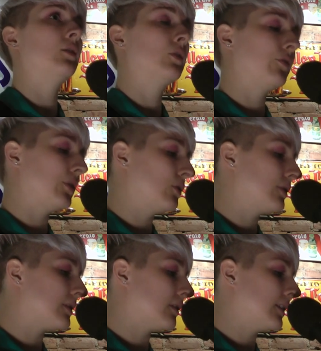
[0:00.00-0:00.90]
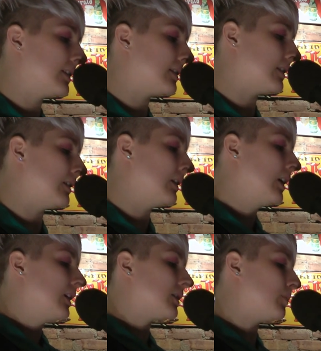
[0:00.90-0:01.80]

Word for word: and refuse to listen to